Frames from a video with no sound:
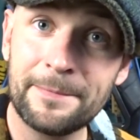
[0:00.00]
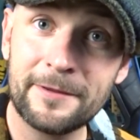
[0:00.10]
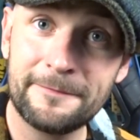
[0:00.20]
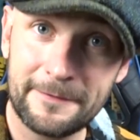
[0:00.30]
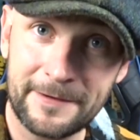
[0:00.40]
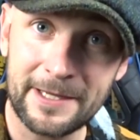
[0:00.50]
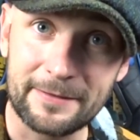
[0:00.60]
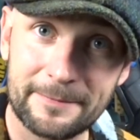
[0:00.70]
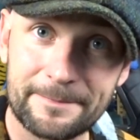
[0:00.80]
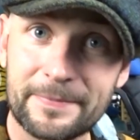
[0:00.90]
to the
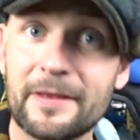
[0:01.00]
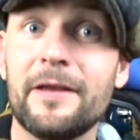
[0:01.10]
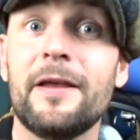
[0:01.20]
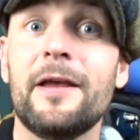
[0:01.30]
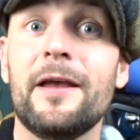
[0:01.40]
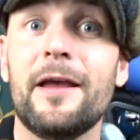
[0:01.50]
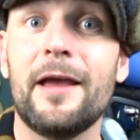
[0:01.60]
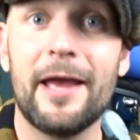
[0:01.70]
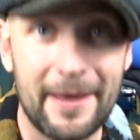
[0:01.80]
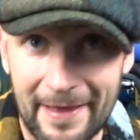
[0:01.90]
15th.
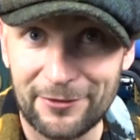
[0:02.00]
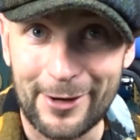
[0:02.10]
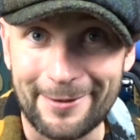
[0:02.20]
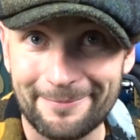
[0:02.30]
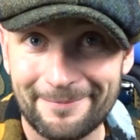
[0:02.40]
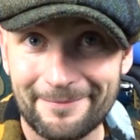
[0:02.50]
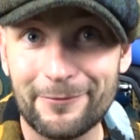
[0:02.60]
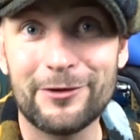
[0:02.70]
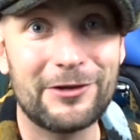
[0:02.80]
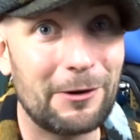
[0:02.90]
And that's right,
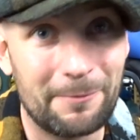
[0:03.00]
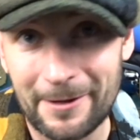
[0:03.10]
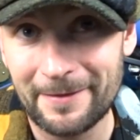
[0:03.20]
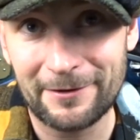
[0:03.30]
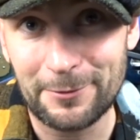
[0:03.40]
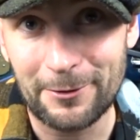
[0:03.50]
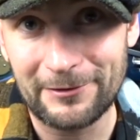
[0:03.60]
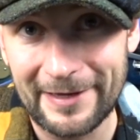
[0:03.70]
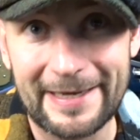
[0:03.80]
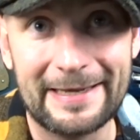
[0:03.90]
we start repeating this Rhoads lick